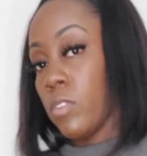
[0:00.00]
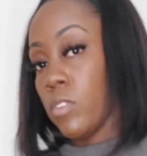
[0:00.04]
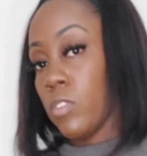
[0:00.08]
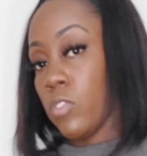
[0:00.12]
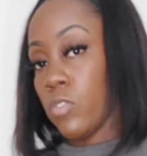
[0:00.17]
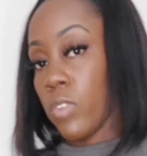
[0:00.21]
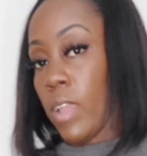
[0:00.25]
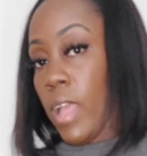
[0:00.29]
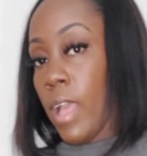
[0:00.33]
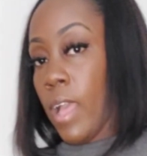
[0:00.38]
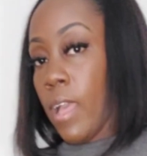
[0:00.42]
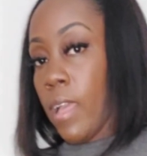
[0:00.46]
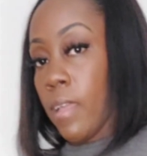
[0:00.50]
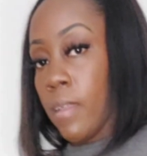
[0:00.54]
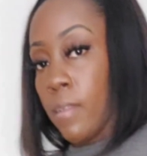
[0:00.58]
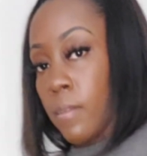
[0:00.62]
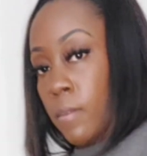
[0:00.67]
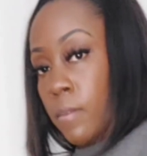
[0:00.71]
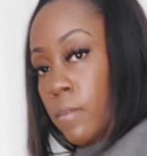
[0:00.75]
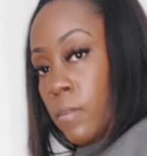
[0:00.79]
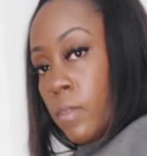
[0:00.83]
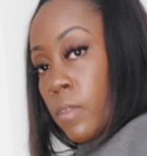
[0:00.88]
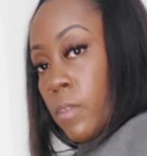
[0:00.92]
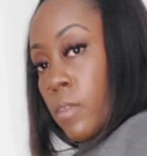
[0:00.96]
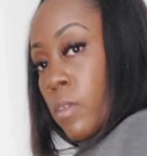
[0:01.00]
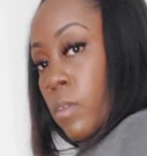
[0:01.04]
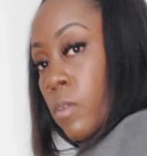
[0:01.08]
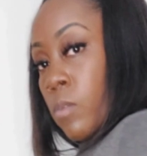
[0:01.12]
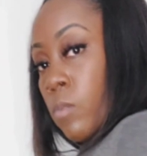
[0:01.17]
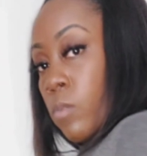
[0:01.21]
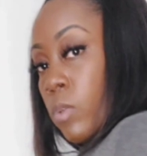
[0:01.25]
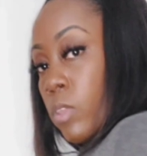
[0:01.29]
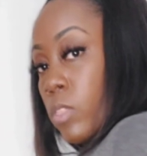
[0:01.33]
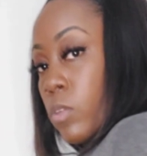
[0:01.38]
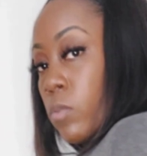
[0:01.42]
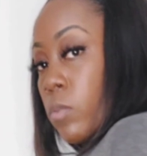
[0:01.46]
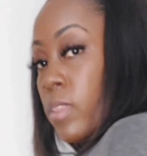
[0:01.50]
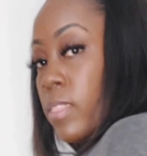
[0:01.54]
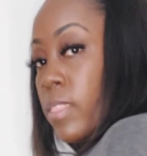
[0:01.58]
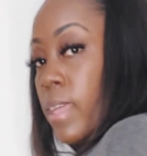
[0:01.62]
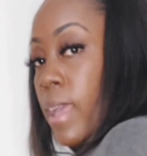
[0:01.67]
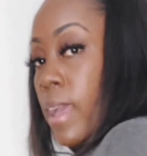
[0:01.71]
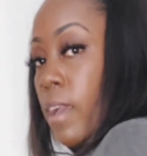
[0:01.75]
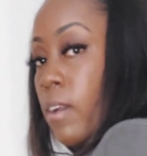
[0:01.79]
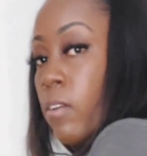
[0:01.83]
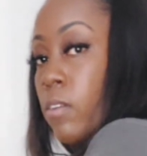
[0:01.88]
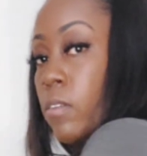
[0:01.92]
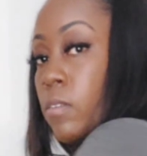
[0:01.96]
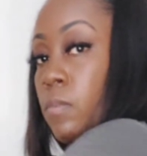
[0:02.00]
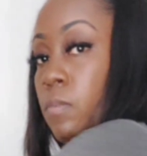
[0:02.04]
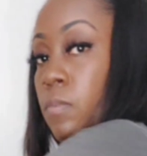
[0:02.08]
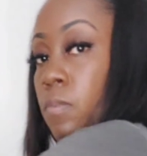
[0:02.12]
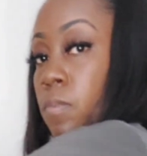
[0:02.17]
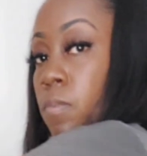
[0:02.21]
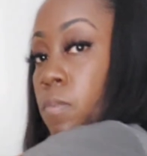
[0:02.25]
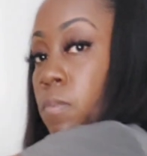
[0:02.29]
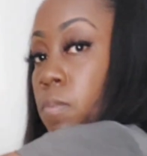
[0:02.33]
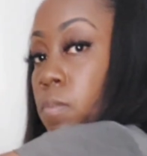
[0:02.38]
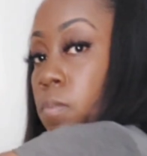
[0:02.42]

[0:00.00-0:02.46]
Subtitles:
Just try with or without.